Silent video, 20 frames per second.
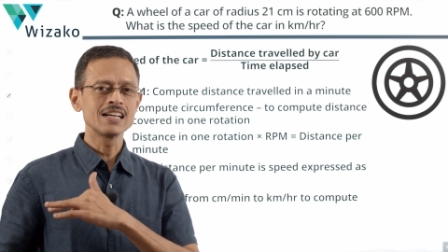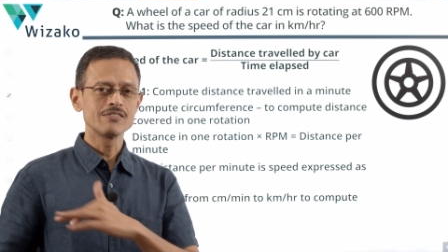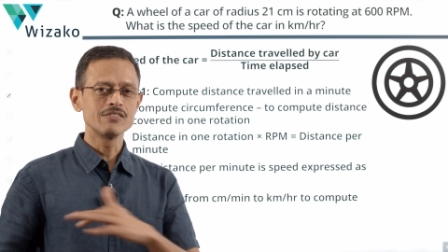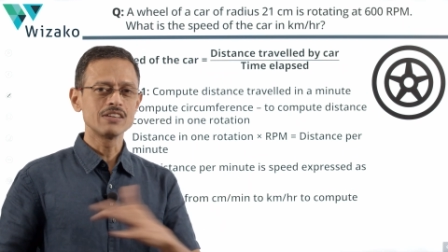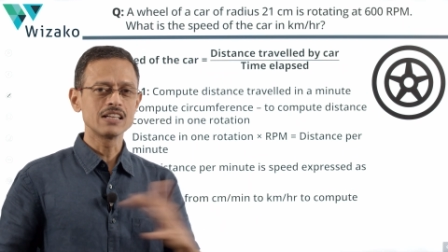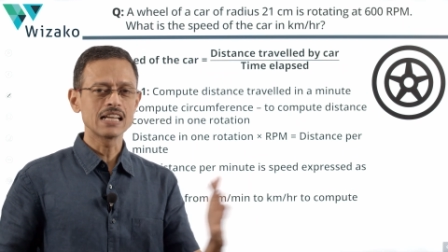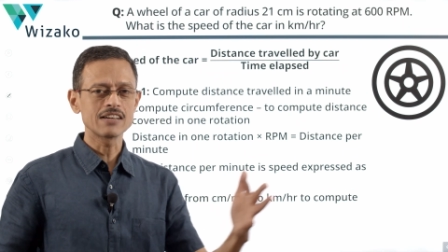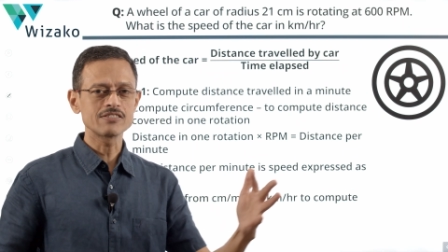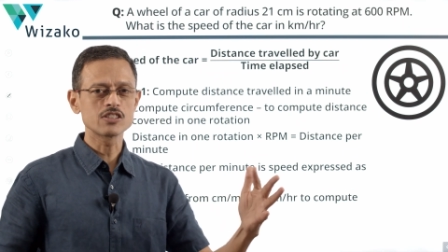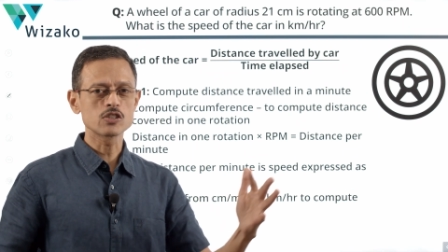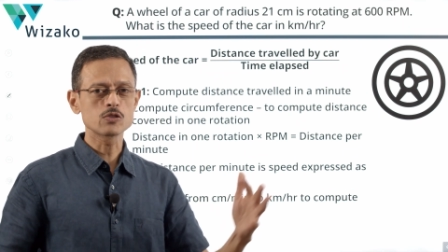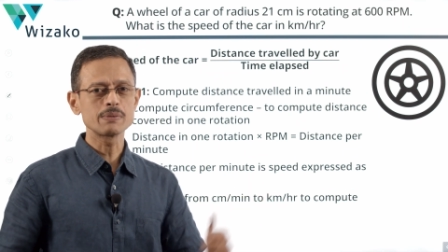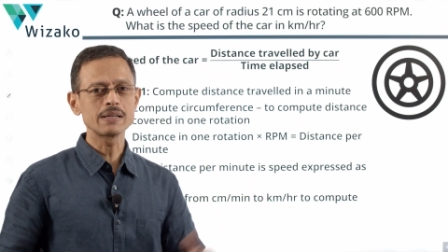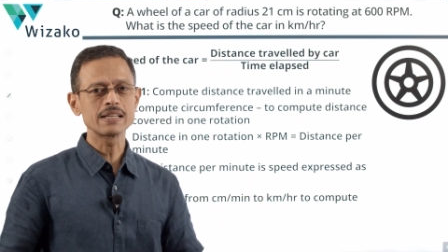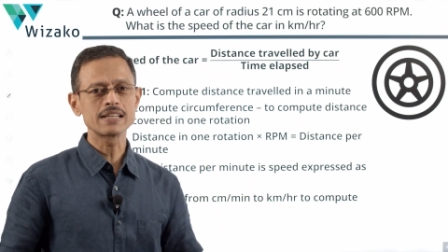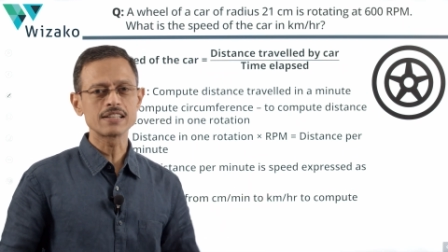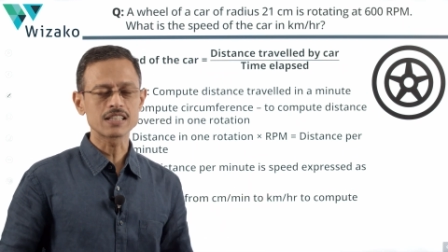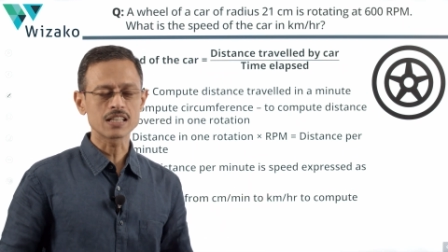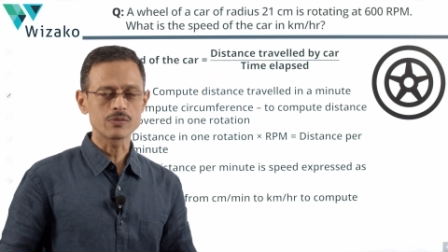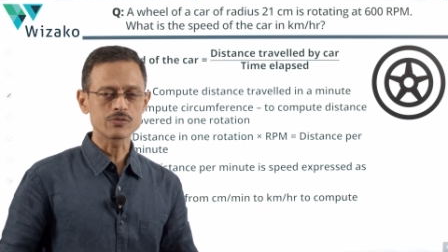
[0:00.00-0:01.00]
we'll have the
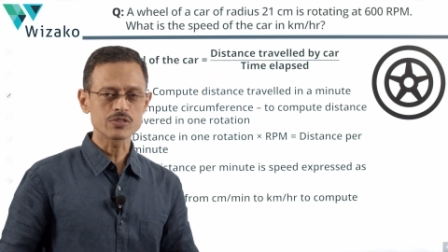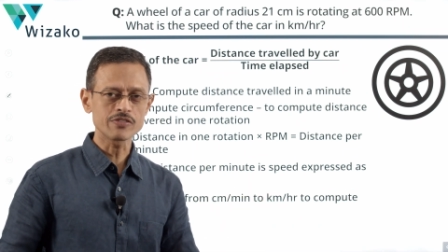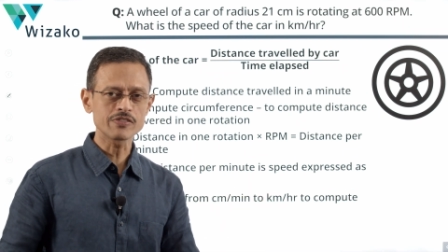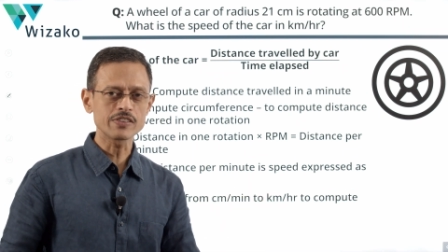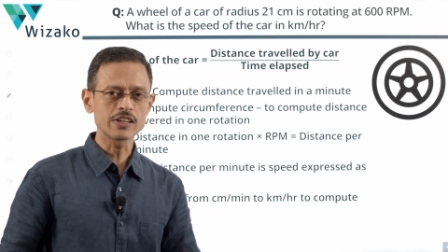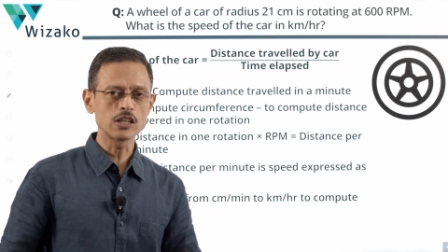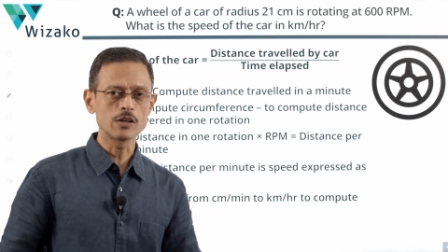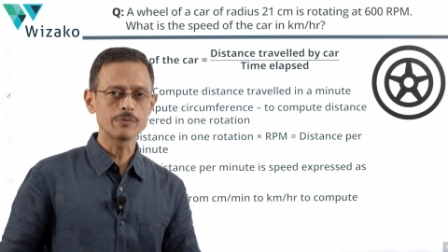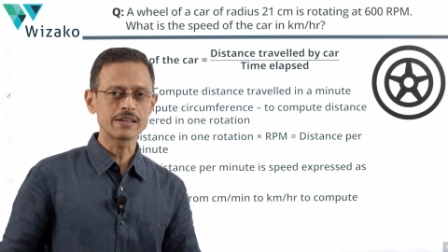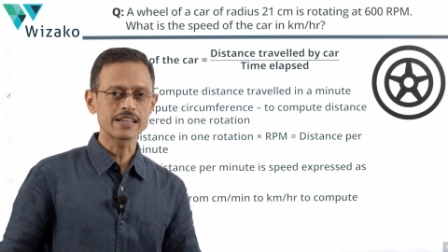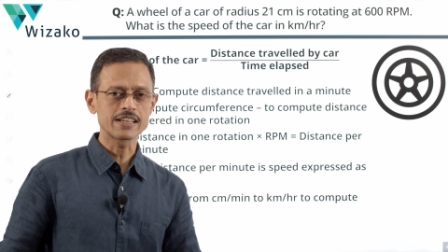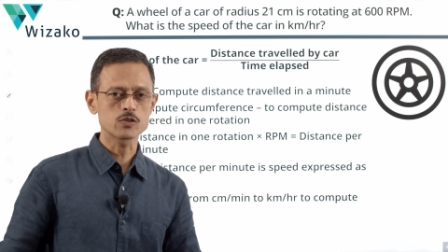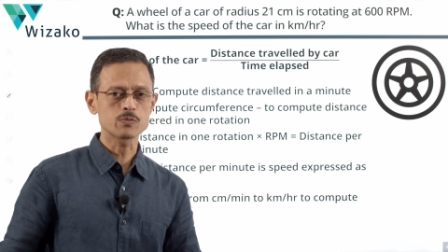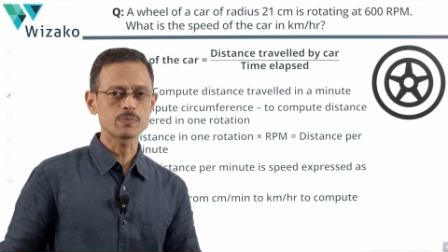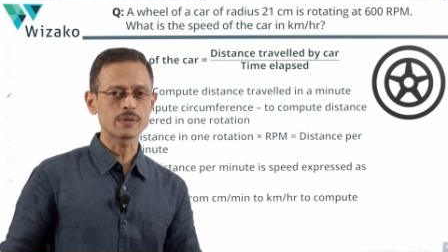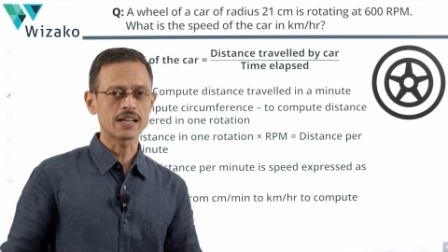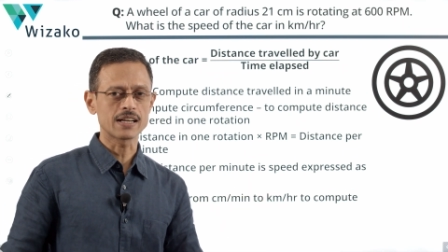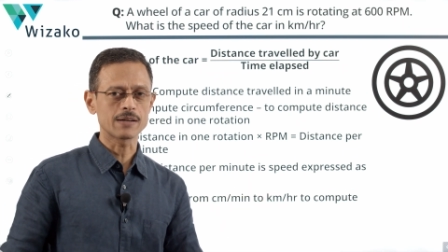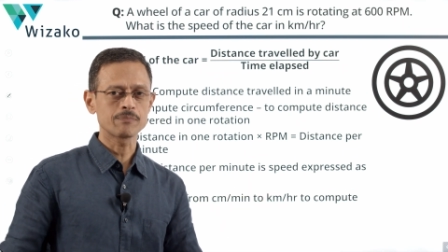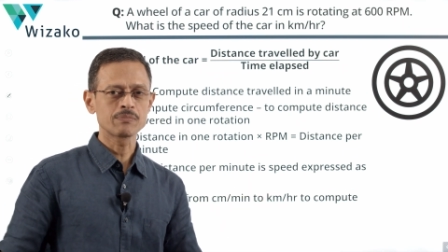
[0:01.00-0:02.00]
speed in terms of kilometers
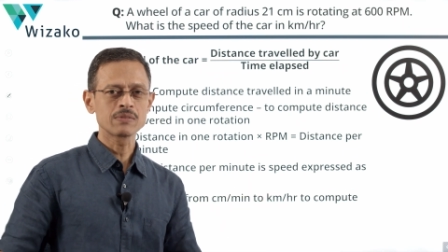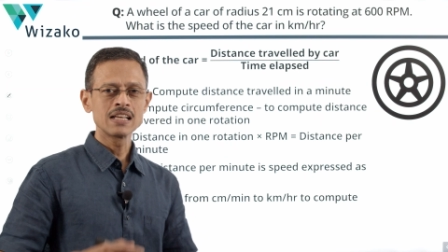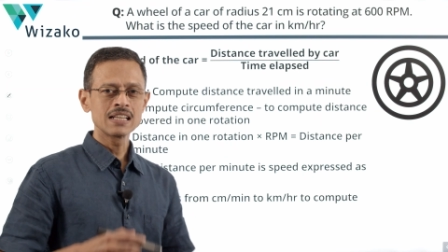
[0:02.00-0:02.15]
per hour.